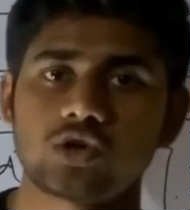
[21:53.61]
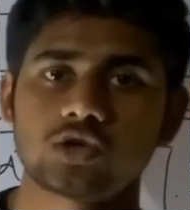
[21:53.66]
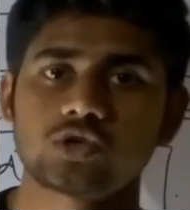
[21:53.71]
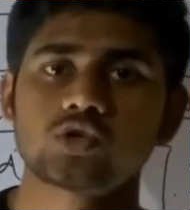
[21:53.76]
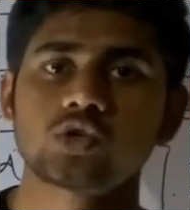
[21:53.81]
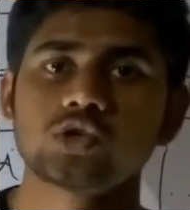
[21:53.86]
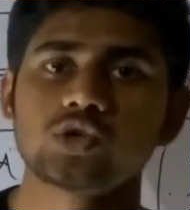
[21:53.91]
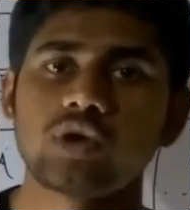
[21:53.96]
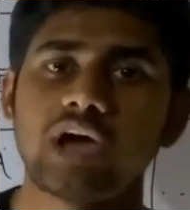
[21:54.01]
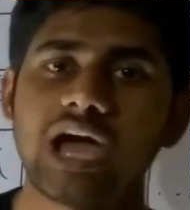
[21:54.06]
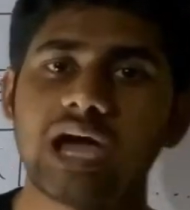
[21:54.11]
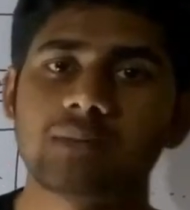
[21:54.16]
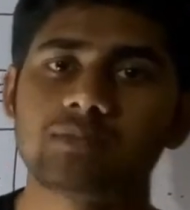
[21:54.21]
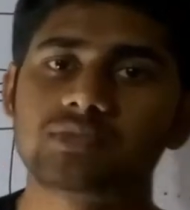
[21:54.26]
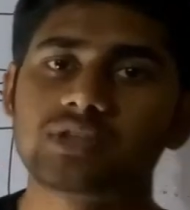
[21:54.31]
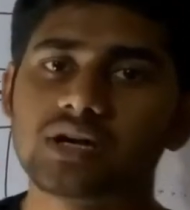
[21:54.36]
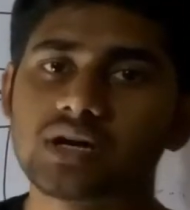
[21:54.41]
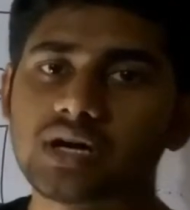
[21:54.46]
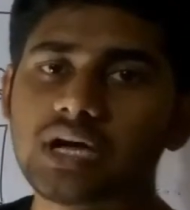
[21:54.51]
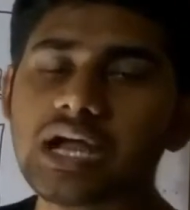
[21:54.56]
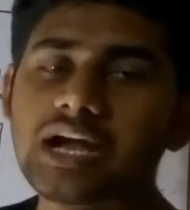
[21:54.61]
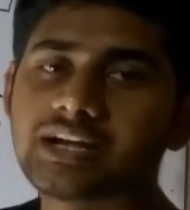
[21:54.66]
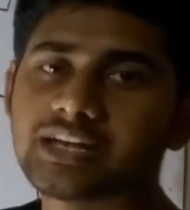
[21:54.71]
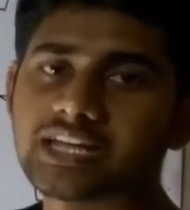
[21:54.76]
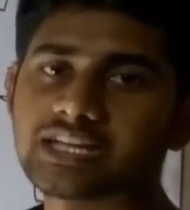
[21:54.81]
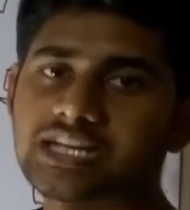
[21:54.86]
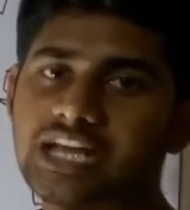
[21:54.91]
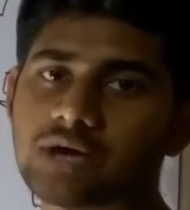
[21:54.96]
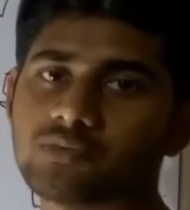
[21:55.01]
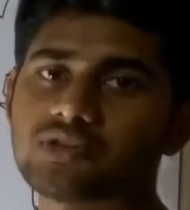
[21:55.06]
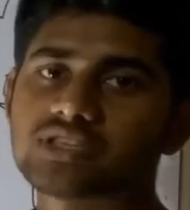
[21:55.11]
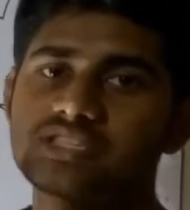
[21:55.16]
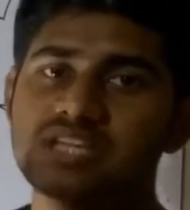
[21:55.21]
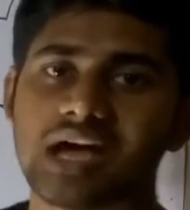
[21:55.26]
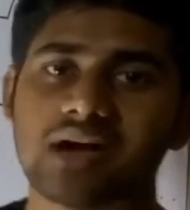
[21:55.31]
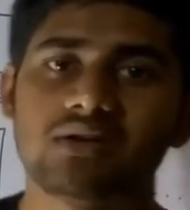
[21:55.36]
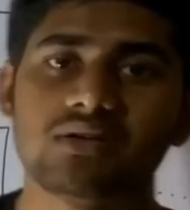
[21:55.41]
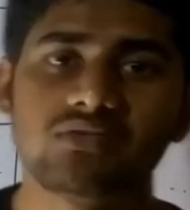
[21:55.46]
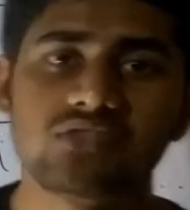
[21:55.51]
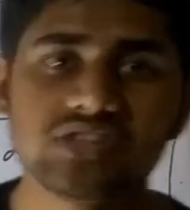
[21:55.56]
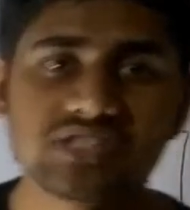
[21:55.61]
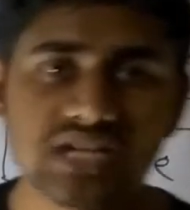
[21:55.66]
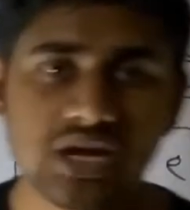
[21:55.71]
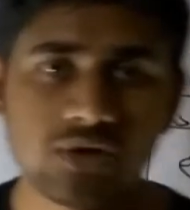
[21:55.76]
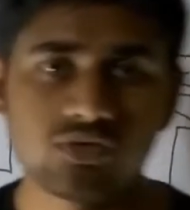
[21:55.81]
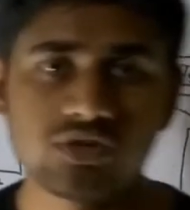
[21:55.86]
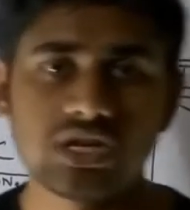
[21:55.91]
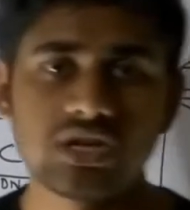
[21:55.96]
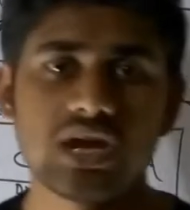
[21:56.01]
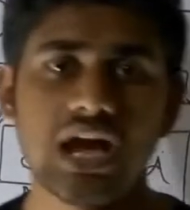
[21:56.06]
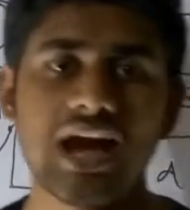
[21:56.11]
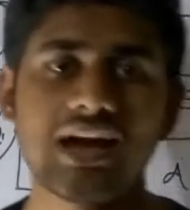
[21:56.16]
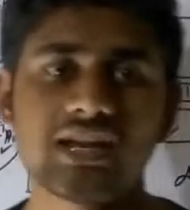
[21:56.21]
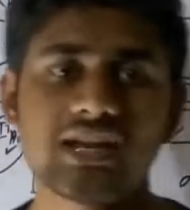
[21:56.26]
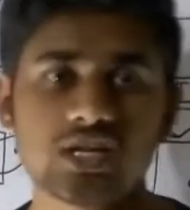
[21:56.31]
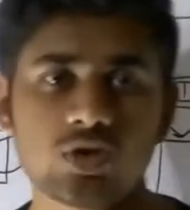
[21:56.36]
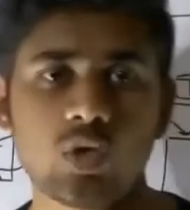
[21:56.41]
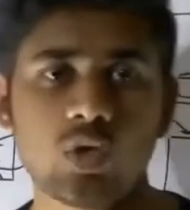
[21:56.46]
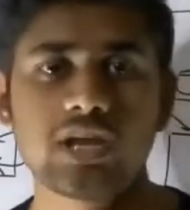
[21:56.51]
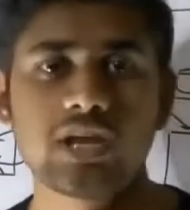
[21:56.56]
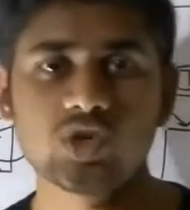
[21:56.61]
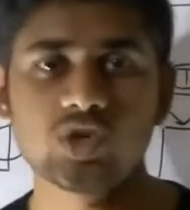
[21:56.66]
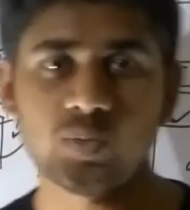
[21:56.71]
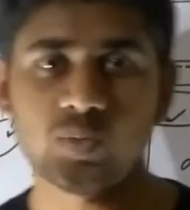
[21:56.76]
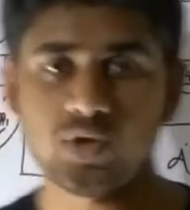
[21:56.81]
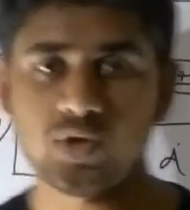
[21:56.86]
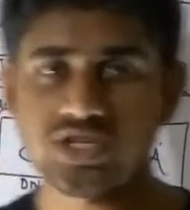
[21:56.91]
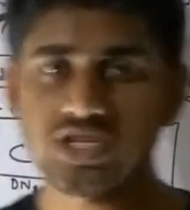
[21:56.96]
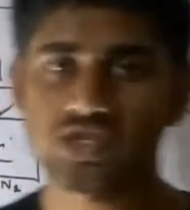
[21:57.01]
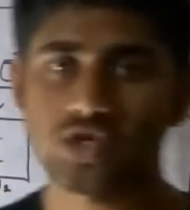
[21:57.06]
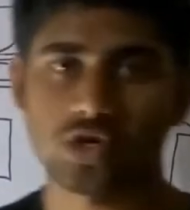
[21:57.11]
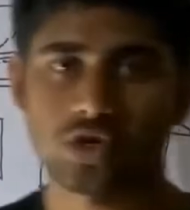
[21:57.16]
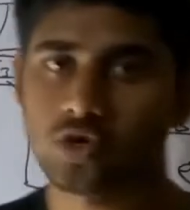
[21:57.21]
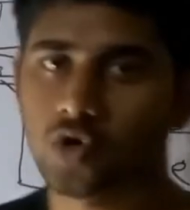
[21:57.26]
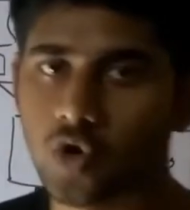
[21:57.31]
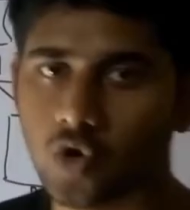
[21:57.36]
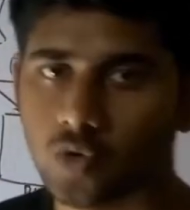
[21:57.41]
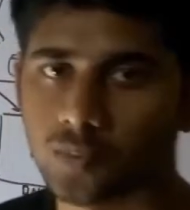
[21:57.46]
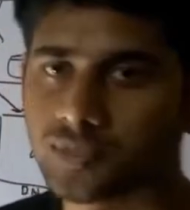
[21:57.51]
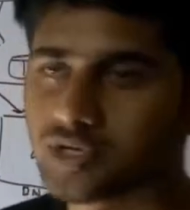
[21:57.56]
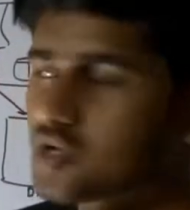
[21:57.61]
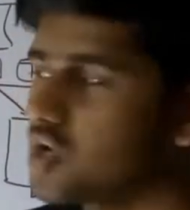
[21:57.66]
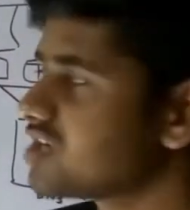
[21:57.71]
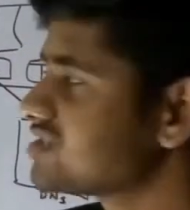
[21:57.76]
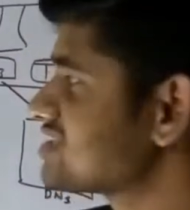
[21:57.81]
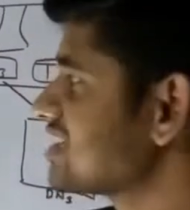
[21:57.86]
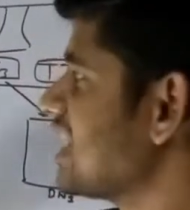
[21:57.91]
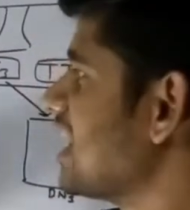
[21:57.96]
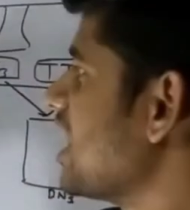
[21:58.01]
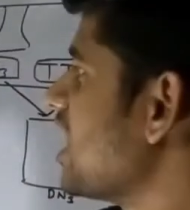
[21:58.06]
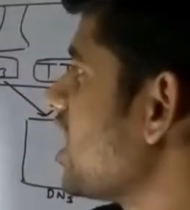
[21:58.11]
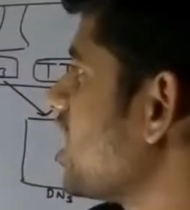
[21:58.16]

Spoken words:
node, do you have the data which we are requiring to process on? No, because